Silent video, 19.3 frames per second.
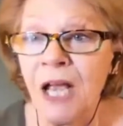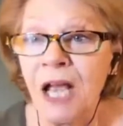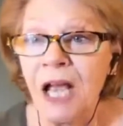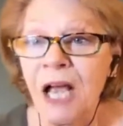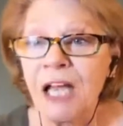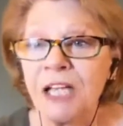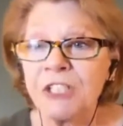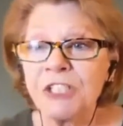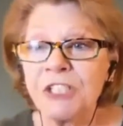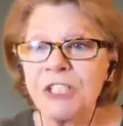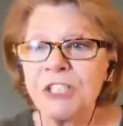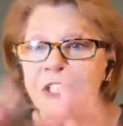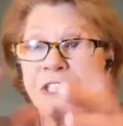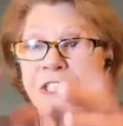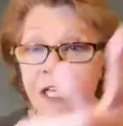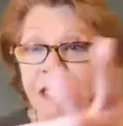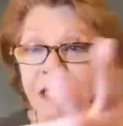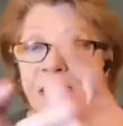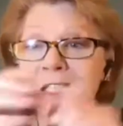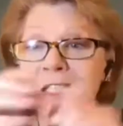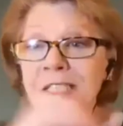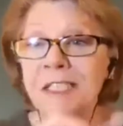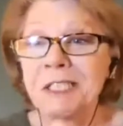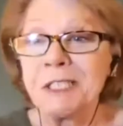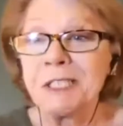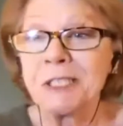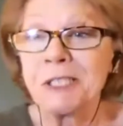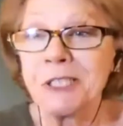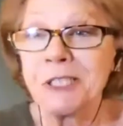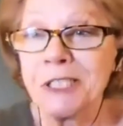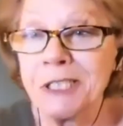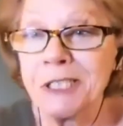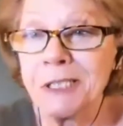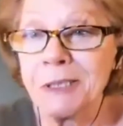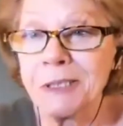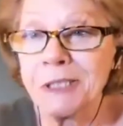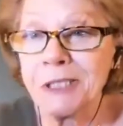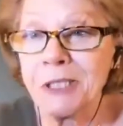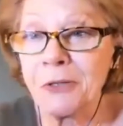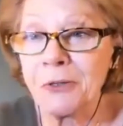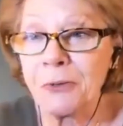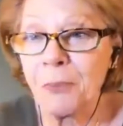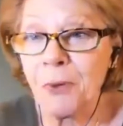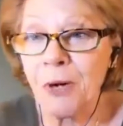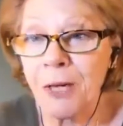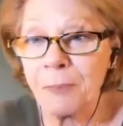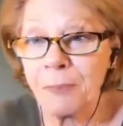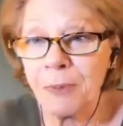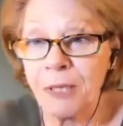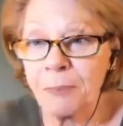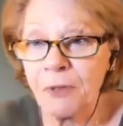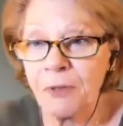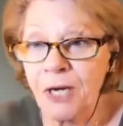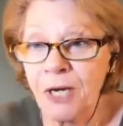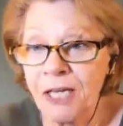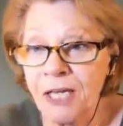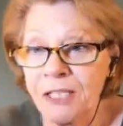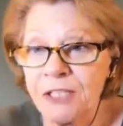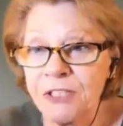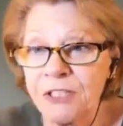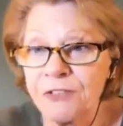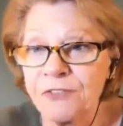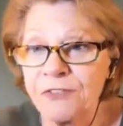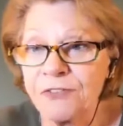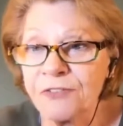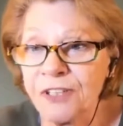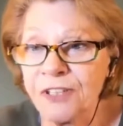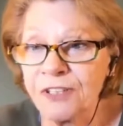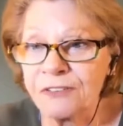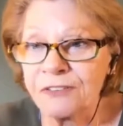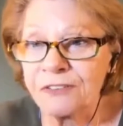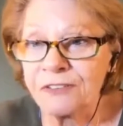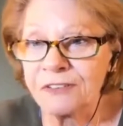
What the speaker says: And she said to the white people, "How did you feel?"